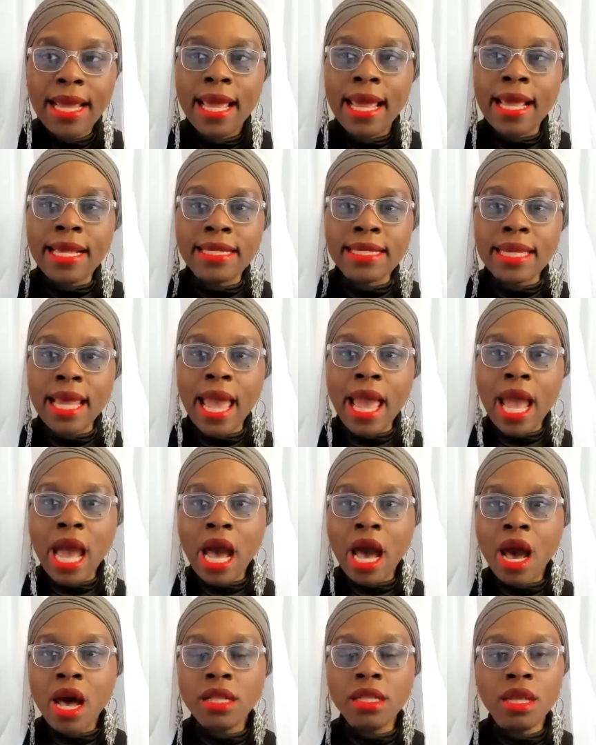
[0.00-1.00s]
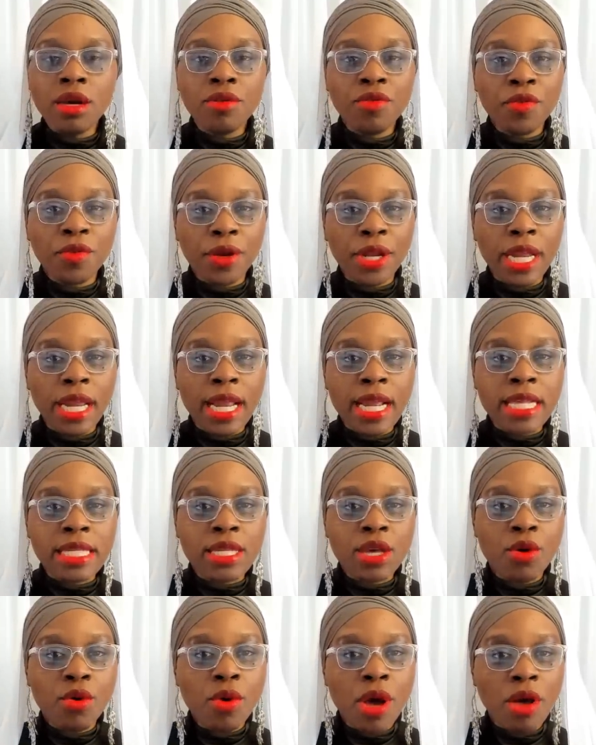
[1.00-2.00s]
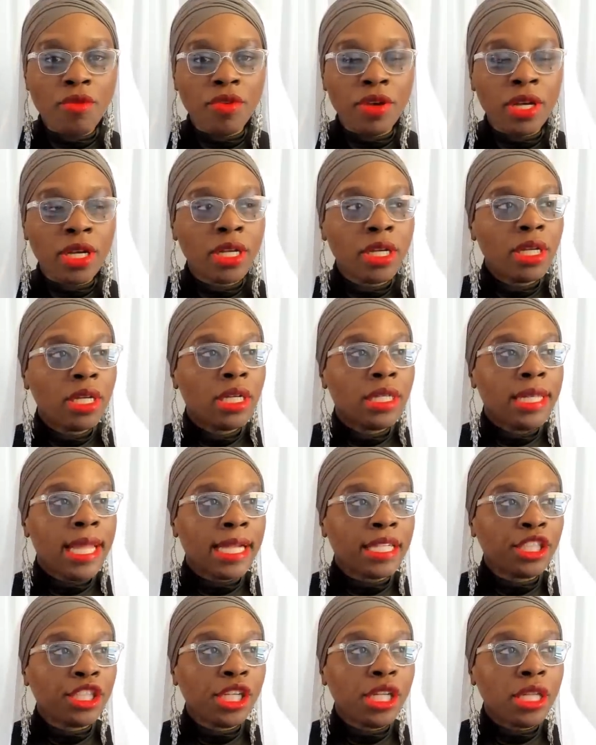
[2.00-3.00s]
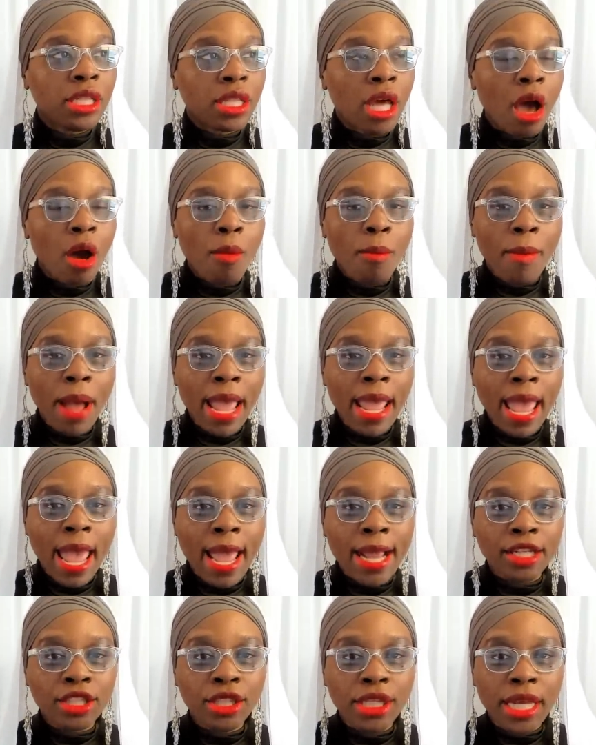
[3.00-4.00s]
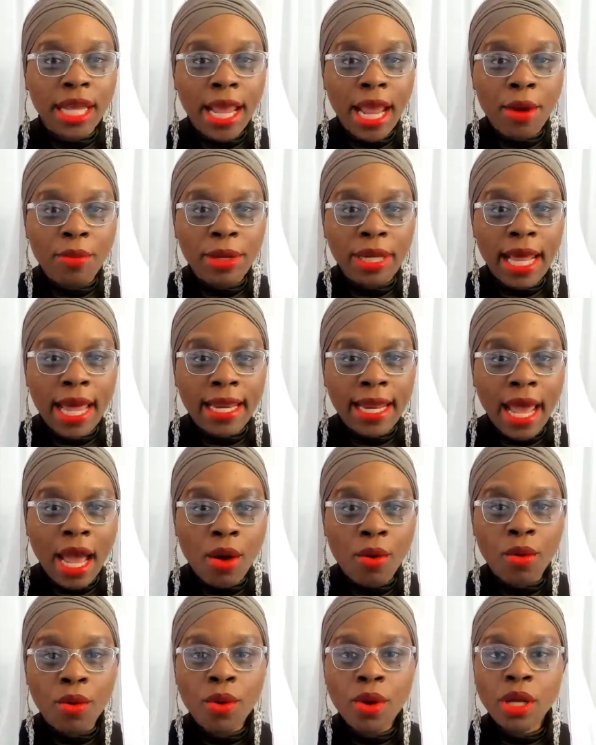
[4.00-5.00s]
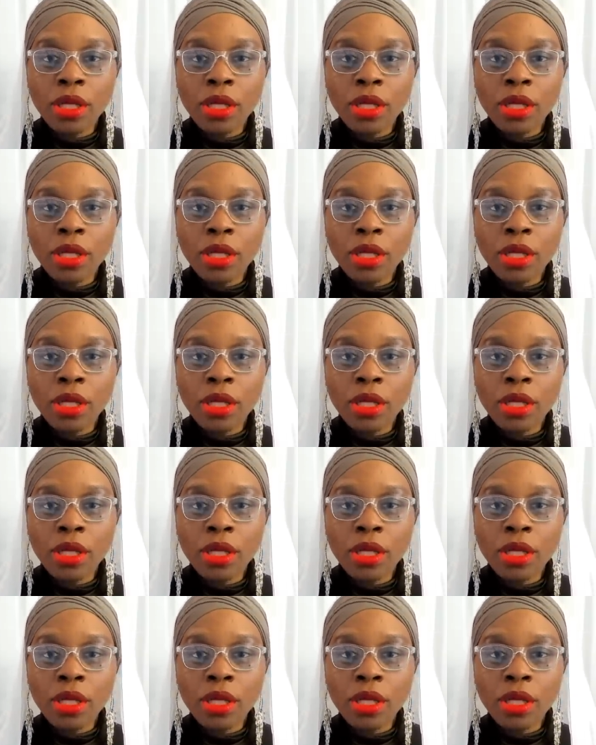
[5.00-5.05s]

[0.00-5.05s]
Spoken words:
is to have her little friends or whoever that she thought might actually carry that out,